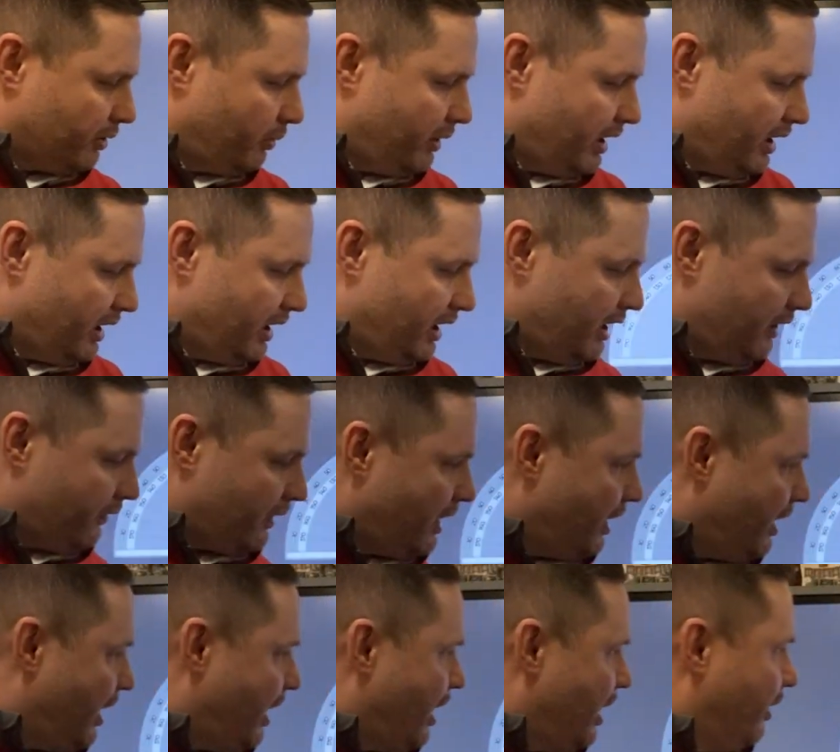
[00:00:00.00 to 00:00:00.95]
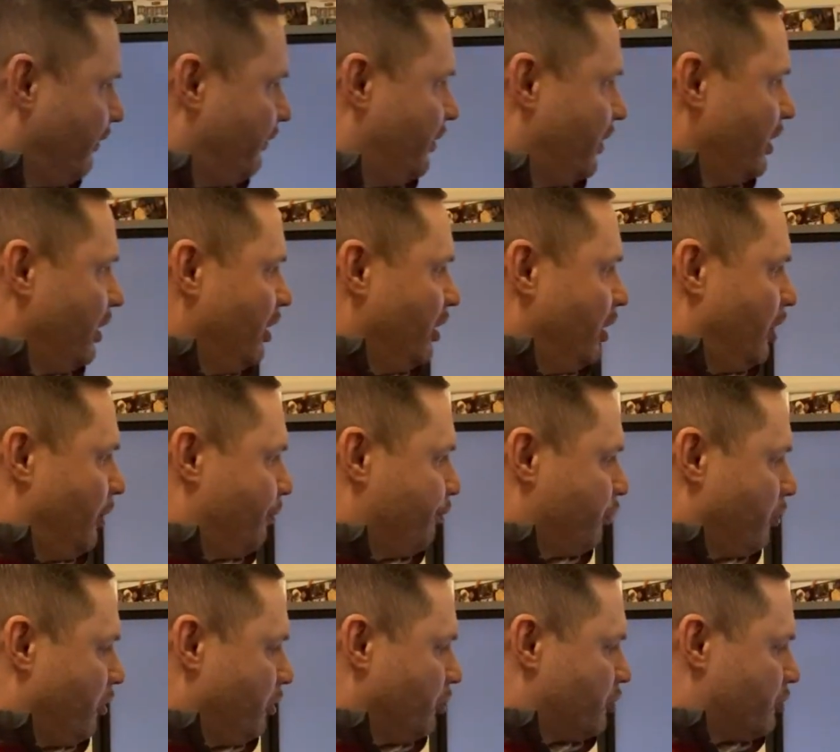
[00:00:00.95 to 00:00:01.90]
and we even have a
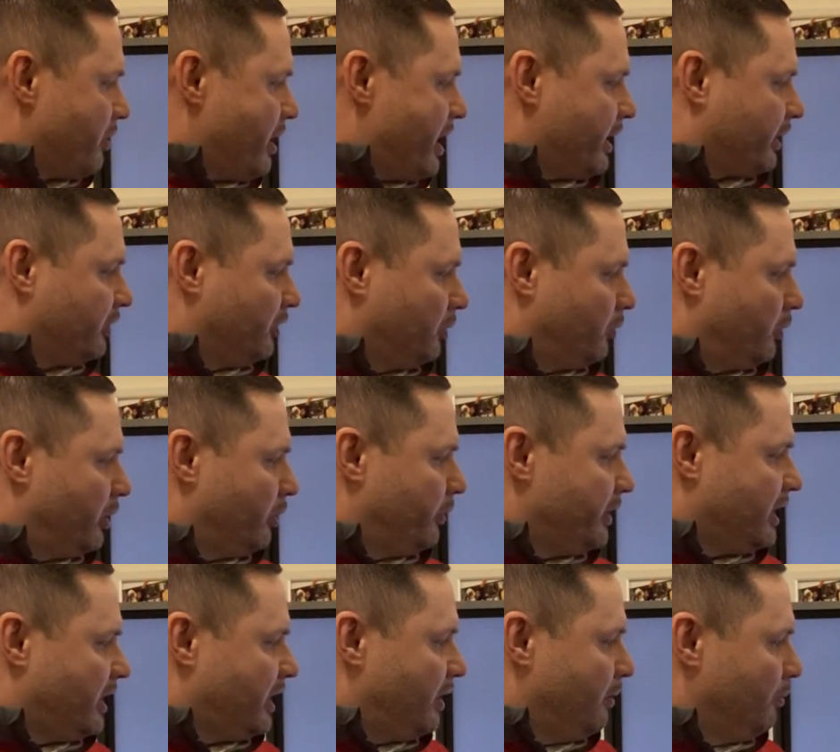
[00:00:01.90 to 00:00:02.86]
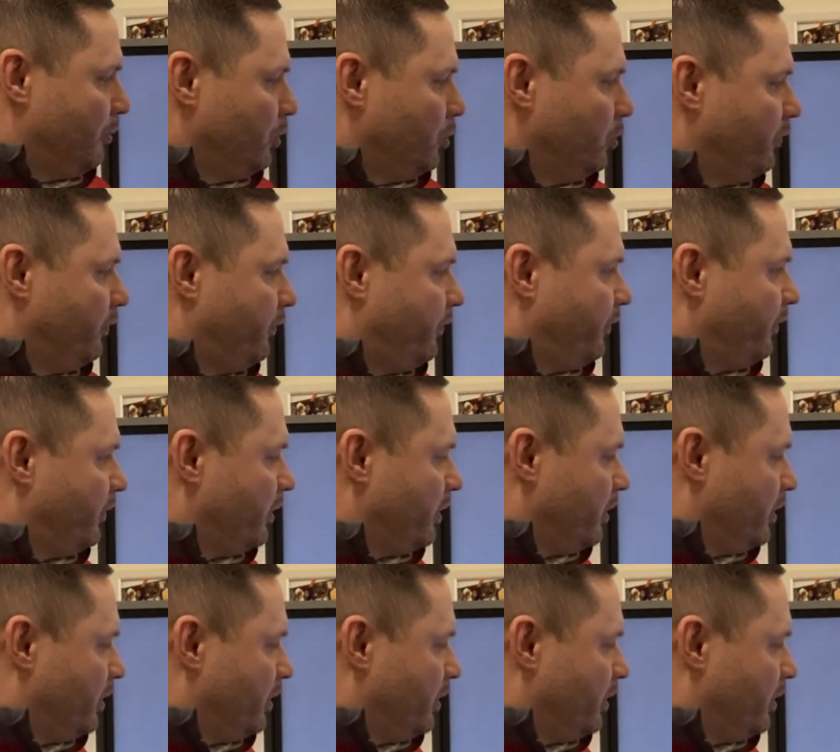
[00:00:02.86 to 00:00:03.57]
protractor where we can move